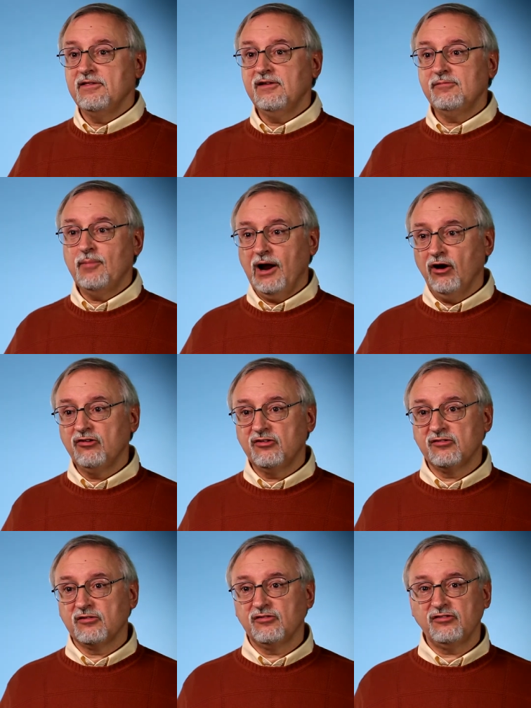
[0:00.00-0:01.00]
These
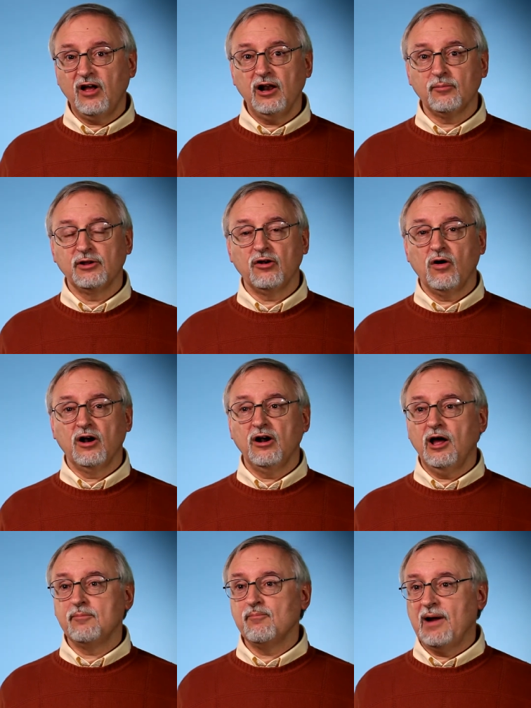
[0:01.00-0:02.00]
marriages of Solomon are
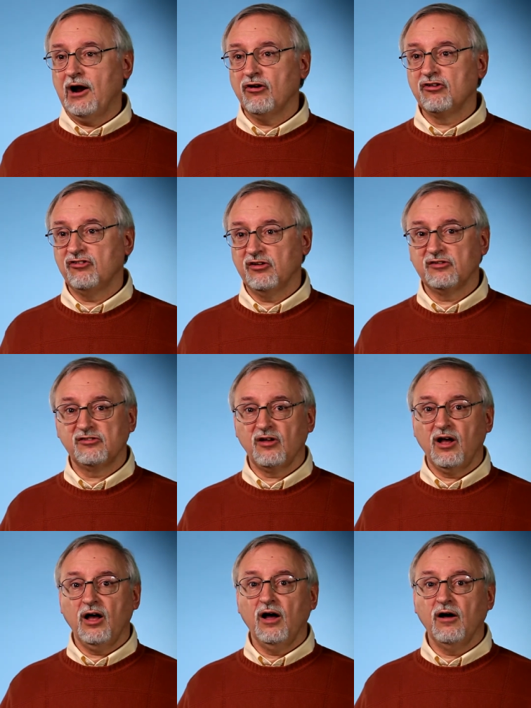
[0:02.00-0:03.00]
not marriages
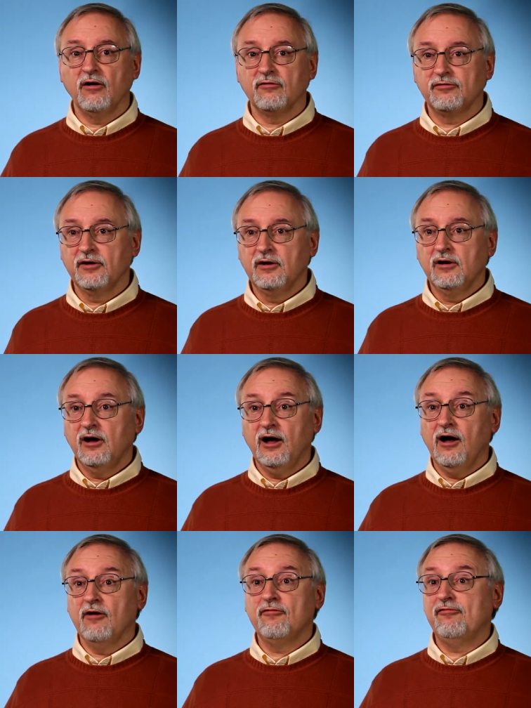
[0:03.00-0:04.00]
of
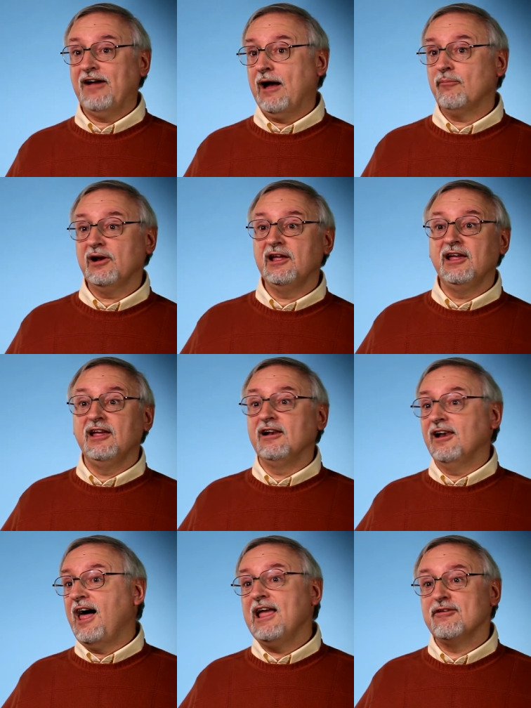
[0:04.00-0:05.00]
family
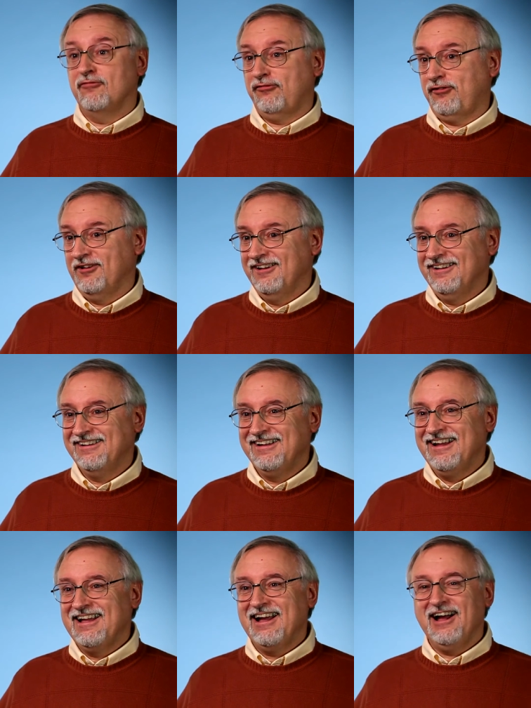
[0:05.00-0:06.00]
life.
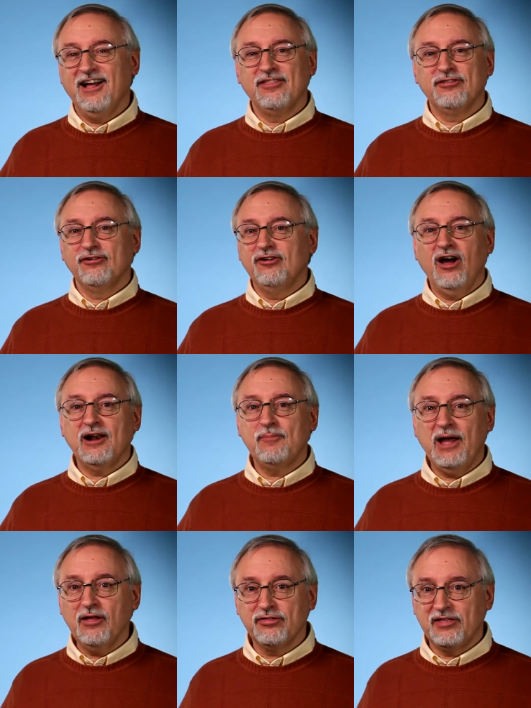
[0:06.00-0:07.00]
They're not
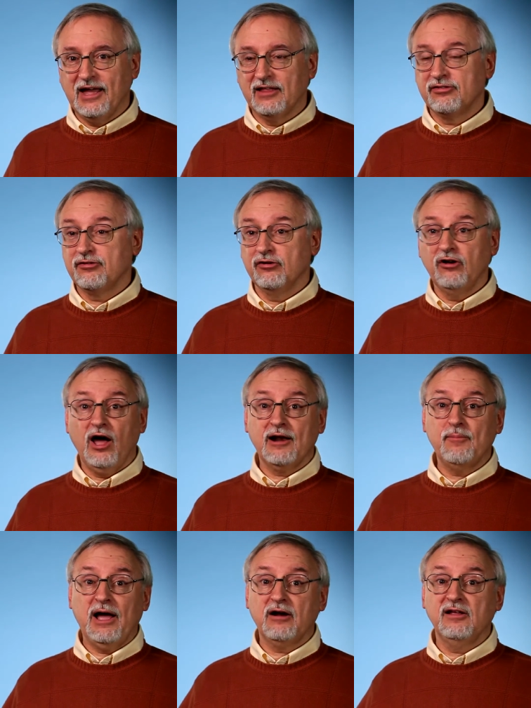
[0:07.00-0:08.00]
about that. They're
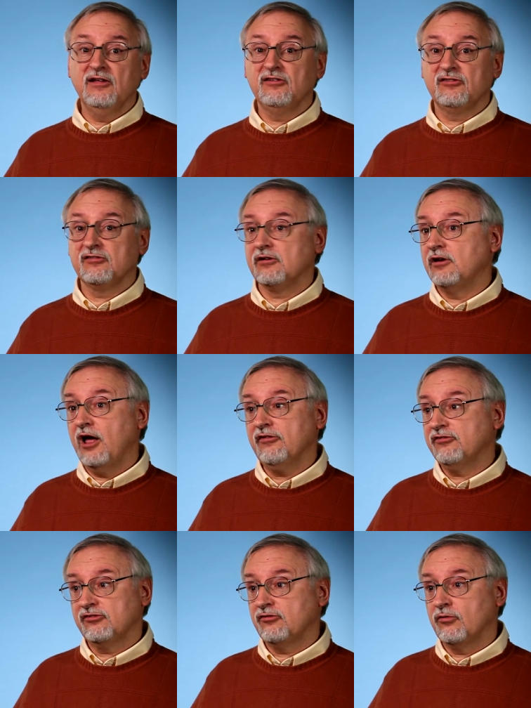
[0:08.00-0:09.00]
not about his
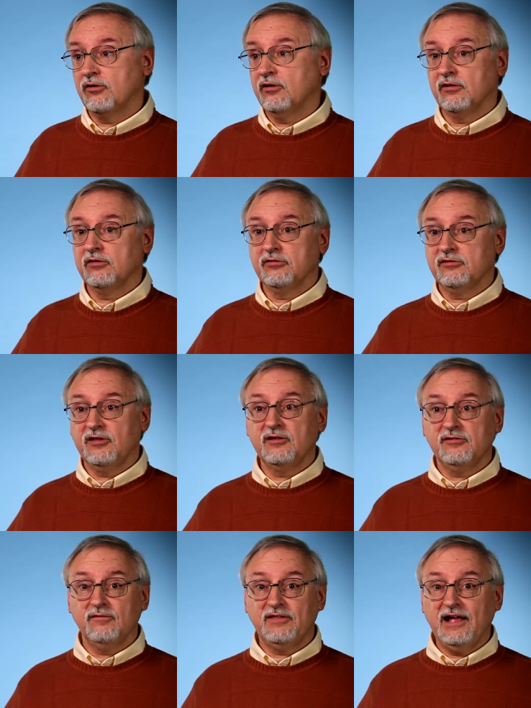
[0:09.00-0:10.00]
lust or
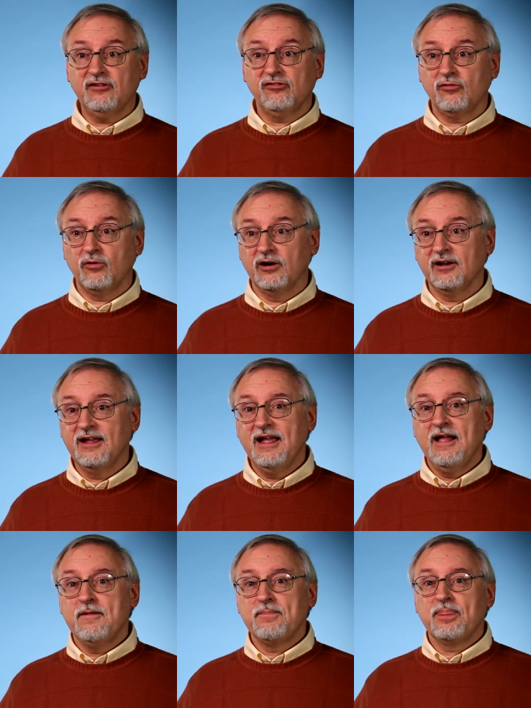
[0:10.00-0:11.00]
things of that sort.
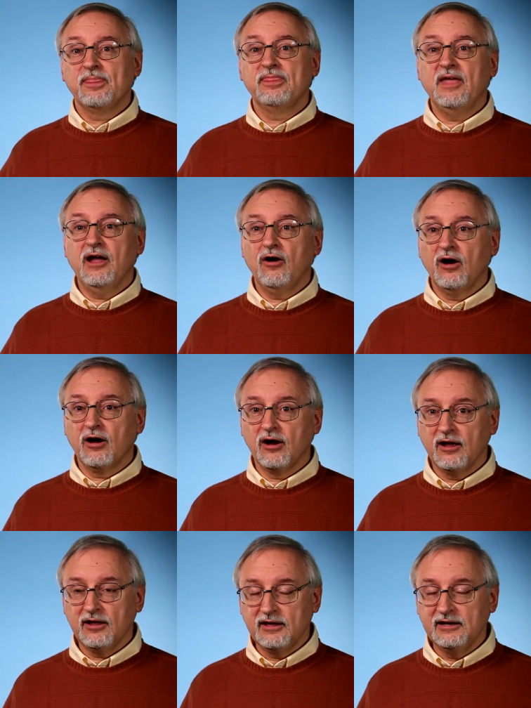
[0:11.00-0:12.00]
They
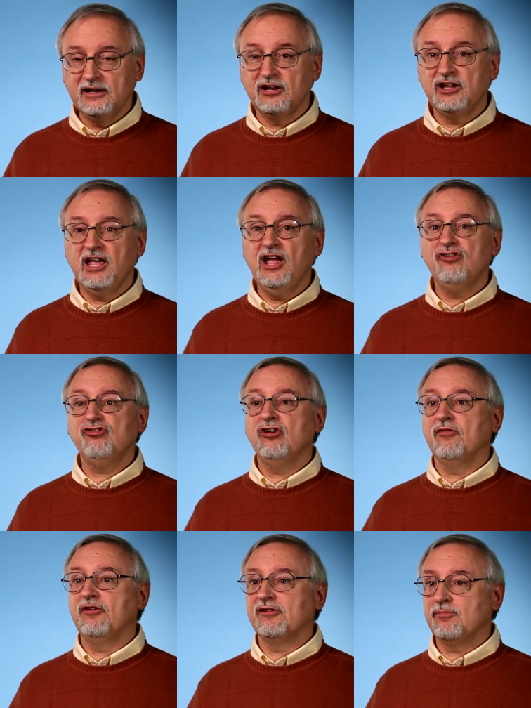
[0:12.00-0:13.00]
are an
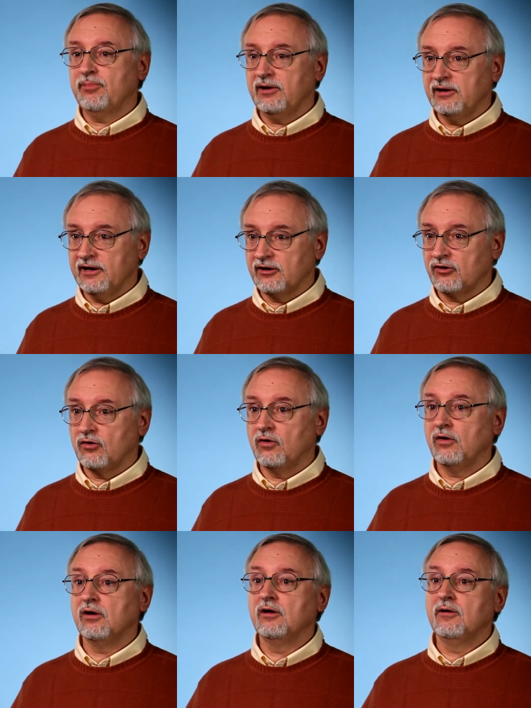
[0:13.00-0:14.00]
indication of his
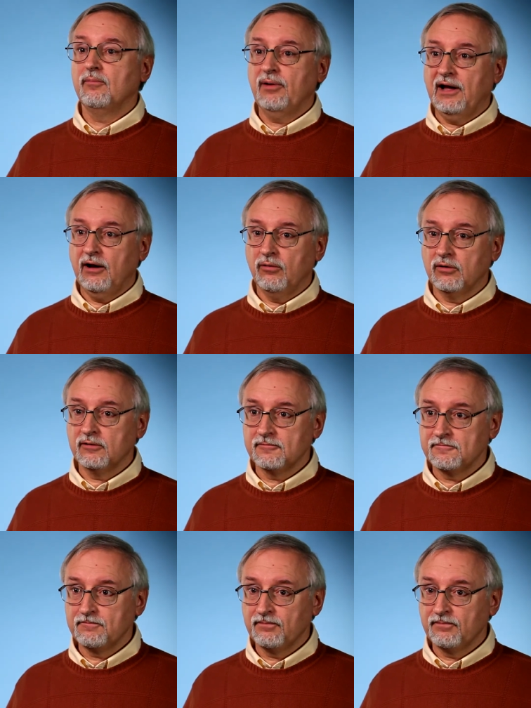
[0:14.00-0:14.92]
political power.